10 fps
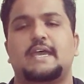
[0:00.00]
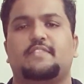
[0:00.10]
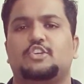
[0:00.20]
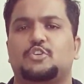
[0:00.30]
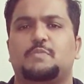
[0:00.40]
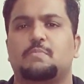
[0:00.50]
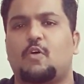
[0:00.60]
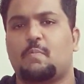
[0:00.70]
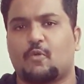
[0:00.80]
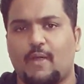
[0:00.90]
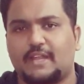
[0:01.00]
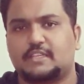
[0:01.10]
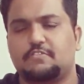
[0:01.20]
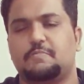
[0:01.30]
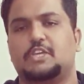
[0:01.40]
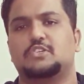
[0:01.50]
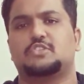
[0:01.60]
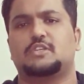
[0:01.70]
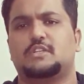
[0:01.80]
they should be more proactive, because